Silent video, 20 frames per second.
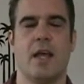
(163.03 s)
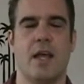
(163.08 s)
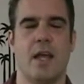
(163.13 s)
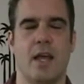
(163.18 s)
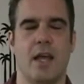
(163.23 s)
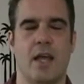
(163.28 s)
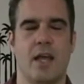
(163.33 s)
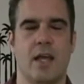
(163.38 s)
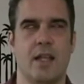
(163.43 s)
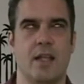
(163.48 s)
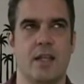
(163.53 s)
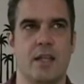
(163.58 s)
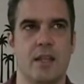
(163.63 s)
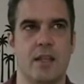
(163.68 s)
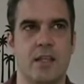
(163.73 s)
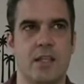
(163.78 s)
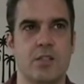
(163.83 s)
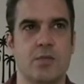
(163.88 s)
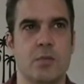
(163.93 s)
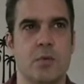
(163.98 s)

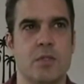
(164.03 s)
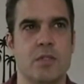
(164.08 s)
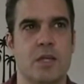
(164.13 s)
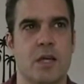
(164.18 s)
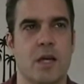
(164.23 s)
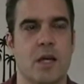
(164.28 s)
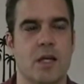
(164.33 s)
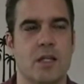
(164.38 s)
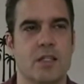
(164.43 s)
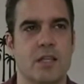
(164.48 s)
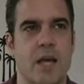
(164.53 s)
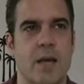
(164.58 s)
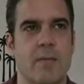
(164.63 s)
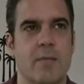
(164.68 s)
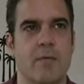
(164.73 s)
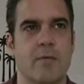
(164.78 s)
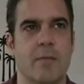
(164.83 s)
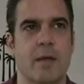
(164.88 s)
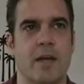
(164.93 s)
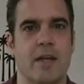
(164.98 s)
And this was a
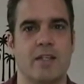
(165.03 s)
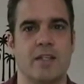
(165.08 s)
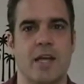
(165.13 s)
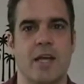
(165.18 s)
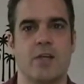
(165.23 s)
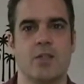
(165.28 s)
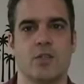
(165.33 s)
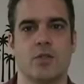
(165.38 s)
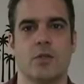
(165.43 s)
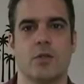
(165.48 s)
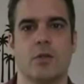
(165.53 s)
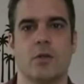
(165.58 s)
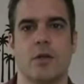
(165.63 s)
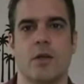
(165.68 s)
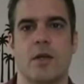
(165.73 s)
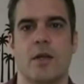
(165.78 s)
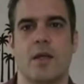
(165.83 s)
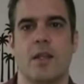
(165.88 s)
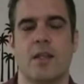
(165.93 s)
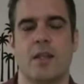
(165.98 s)
type of meditation
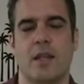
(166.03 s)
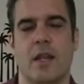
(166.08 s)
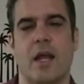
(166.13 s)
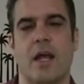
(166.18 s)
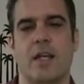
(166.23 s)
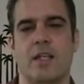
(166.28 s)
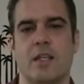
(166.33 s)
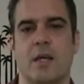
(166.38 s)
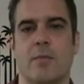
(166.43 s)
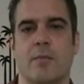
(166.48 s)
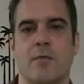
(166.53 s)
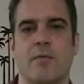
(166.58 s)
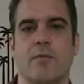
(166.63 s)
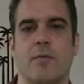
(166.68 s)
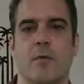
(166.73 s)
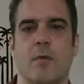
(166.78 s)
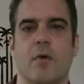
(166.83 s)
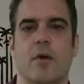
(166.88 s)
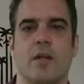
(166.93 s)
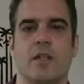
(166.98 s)
that I had done
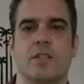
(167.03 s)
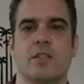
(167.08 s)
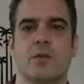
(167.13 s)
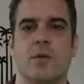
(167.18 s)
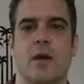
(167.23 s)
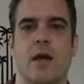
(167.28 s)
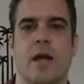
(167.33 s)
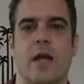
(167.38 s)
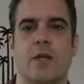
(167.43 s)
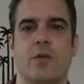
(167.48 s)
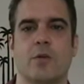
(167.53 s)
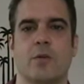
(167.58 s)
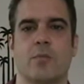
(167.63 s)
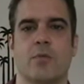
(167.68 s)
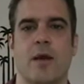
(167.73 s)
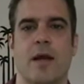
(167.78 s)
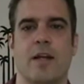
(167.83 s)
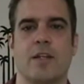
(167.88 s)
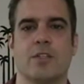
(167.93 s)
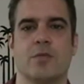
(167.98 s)
before, and so I had good
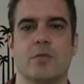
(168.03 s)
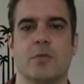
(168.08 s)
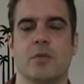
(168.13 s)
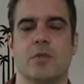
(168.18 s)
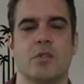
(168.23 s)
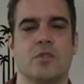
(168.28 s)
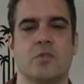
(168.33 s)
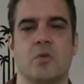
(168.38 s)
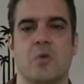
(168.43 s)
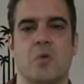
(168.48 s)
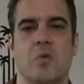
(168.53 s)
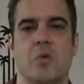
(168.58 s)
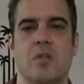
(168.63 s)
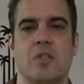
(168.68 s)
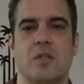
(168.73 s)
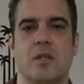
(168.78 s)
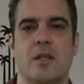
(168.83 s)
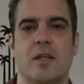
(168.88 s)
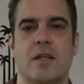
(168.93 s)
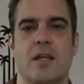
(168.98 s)
practice with it, so it
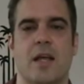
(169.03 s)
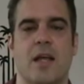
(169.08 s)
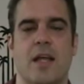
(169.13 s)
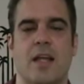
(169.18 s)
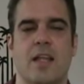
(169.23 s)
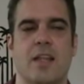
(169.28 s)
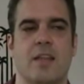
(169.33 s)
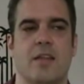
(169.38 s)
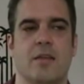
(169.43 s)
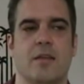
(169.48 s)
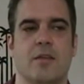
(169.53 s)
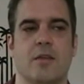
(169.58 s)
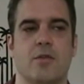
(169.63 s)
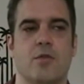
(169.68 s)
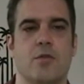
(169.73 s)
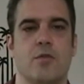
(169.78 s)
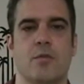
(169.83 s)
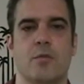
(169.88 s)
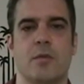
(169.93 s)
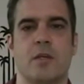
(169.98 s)
wasn't anything
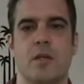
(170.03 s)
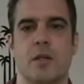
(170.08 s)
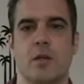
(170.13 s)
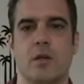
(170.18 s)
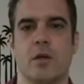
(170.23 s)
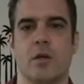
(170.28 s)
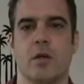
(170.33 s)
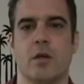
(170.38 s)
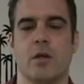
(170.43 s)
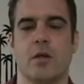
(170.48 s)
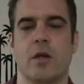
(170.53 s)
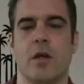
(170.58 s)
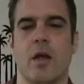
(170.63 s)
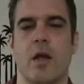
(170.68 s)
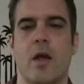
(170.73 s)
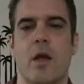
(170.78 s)
new for me to learn.